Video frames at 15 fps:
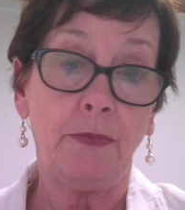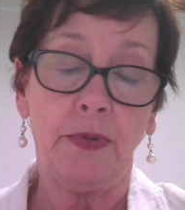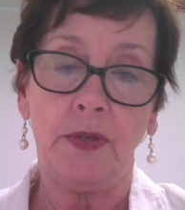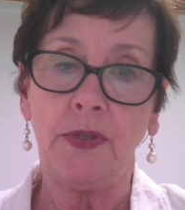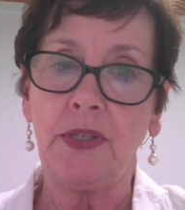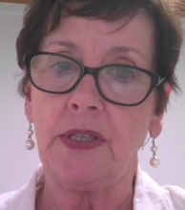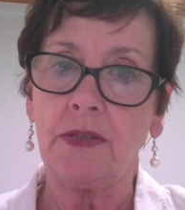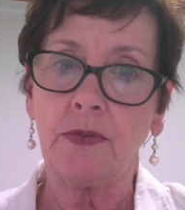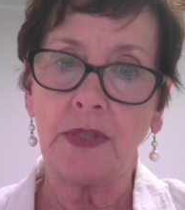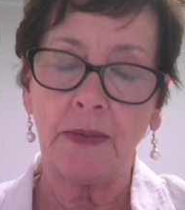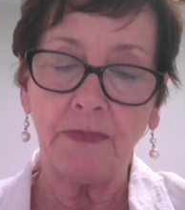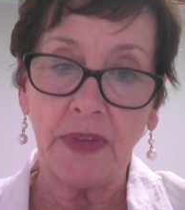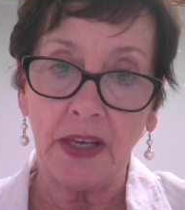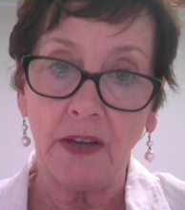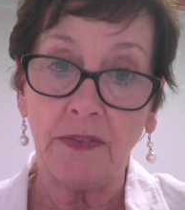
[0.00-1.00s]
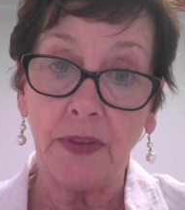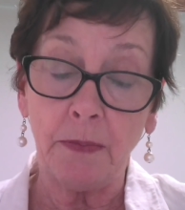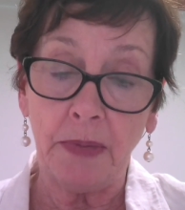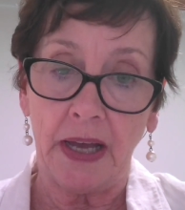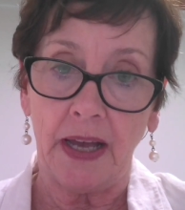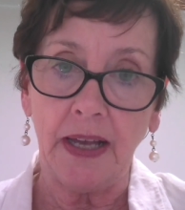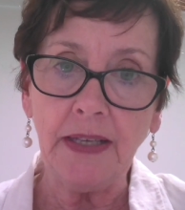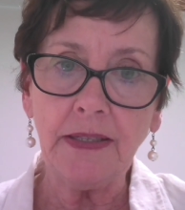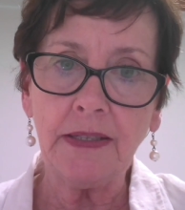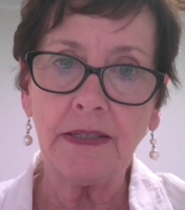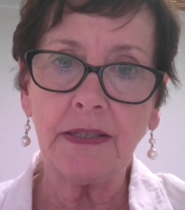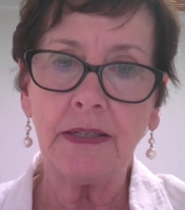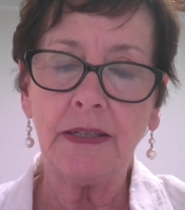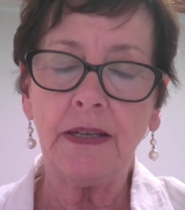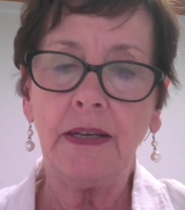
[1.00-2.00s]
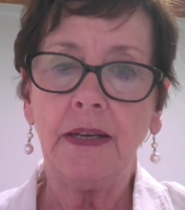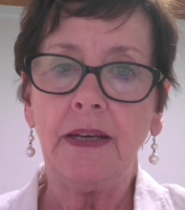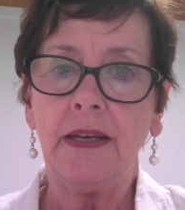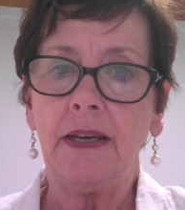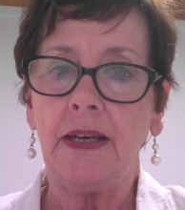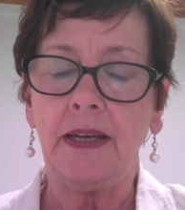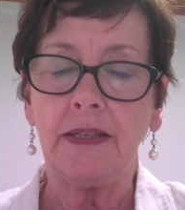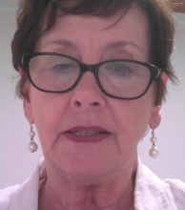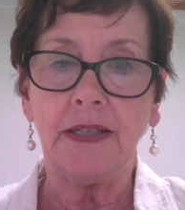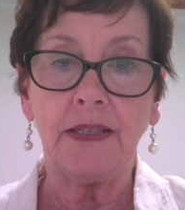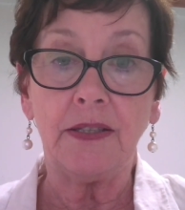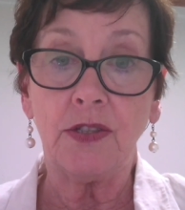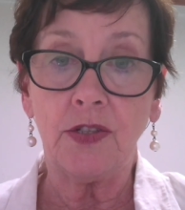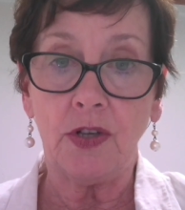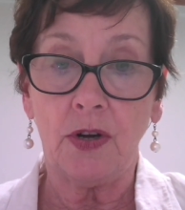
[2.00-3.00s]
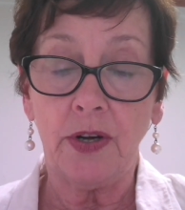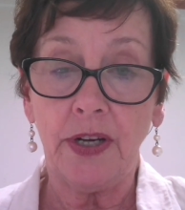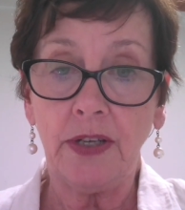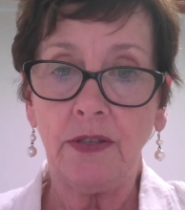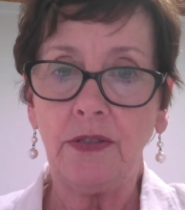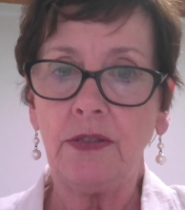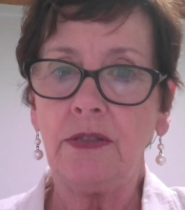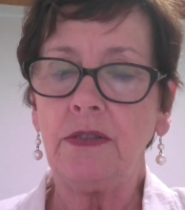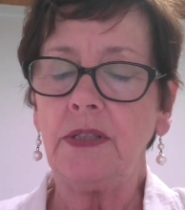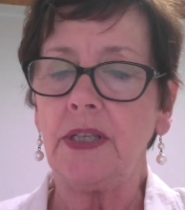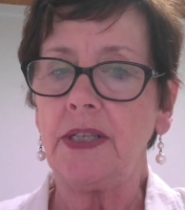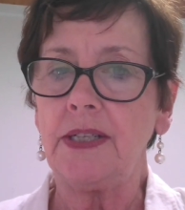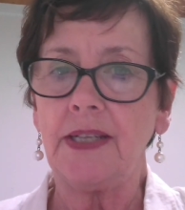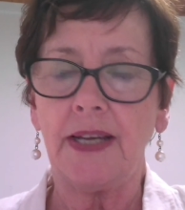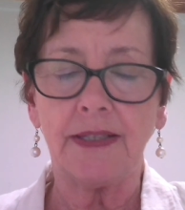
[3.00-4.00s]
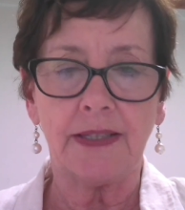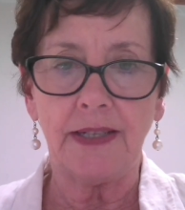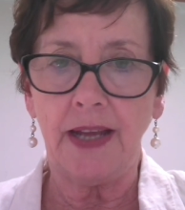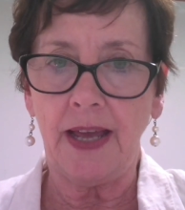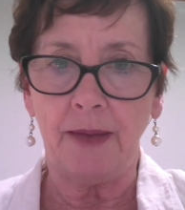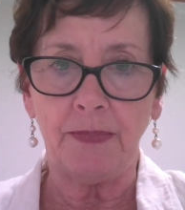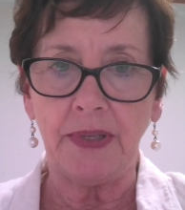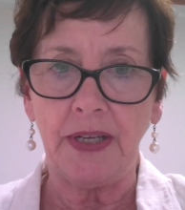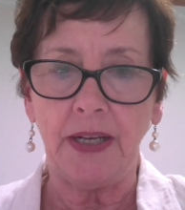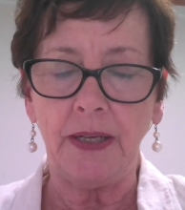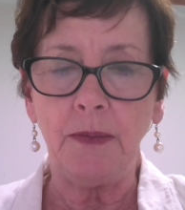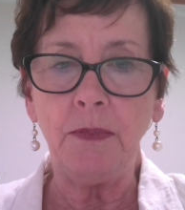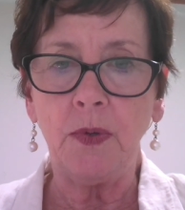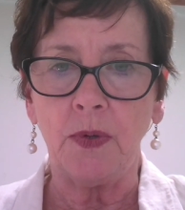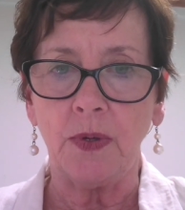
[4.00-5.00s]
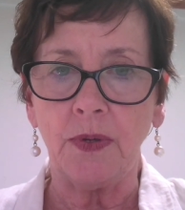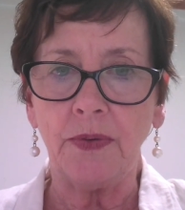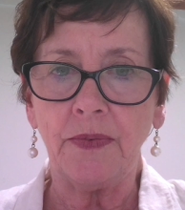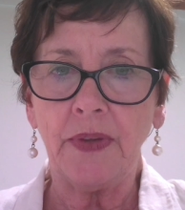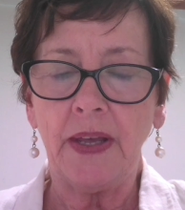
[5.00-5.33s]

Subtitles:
abuse is something of the past. It's historical. It doesn't happen anymore.